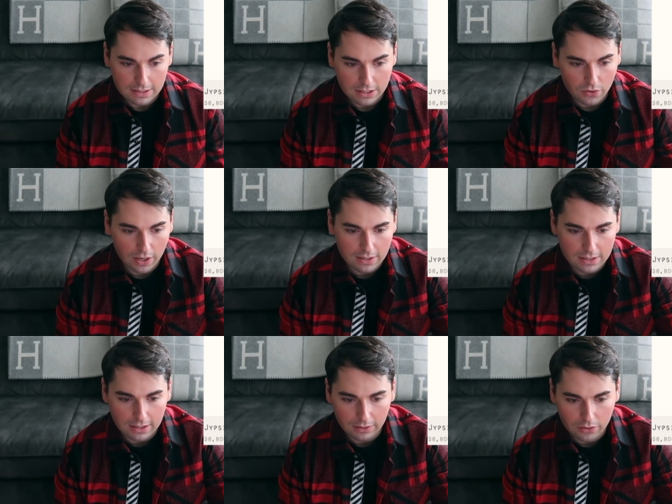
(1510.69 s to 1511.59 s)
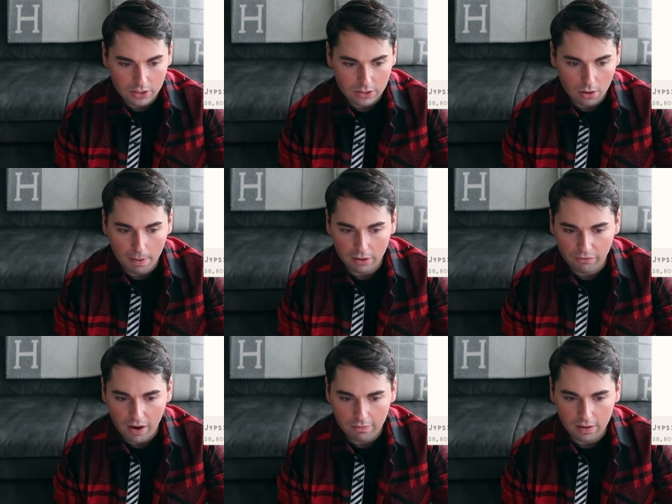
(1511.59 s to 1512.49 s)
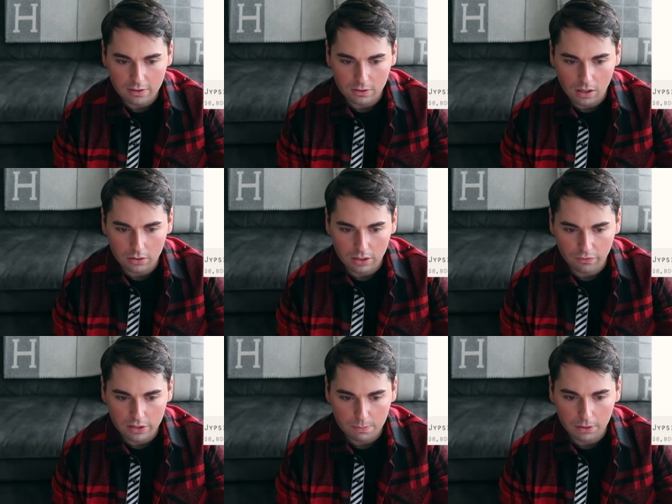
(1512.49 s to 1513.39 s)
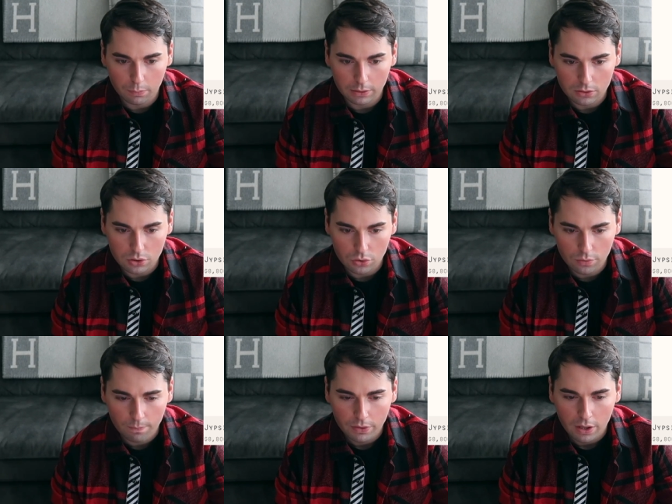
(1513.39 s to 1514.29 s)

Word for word: As you can see, there is about a $5,000 difference between the two,